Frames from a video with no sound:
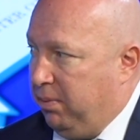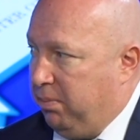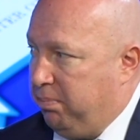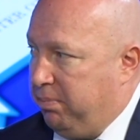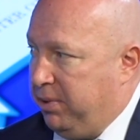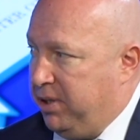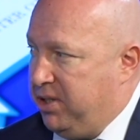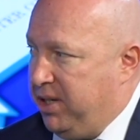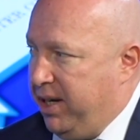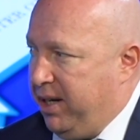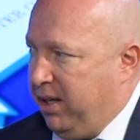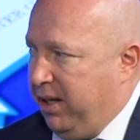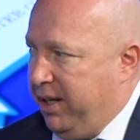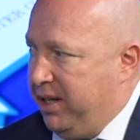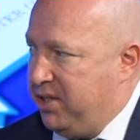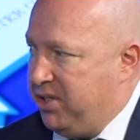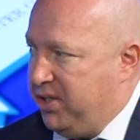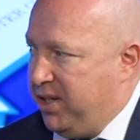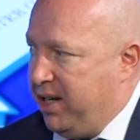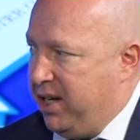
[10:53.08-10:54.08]

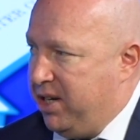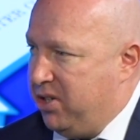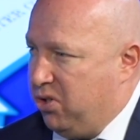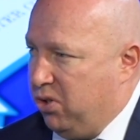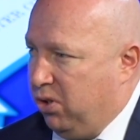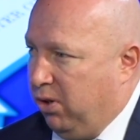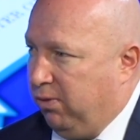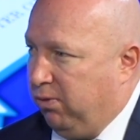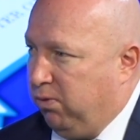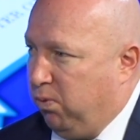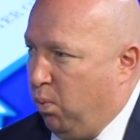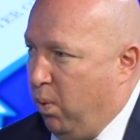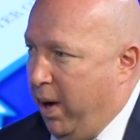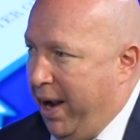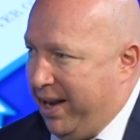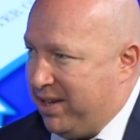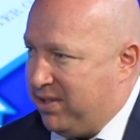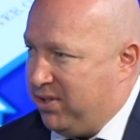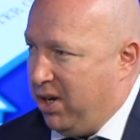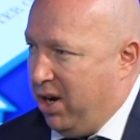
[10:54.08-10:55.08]
Particularly Sydney's northwest.